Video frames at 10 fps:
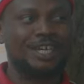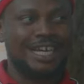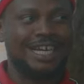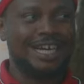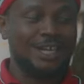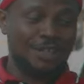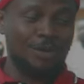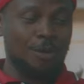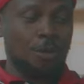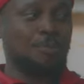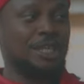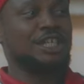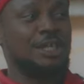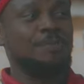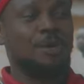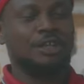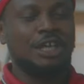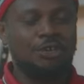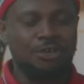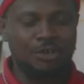here, the other one will press keyboard.
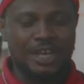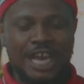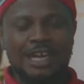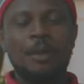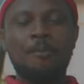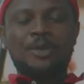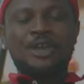You will hear it,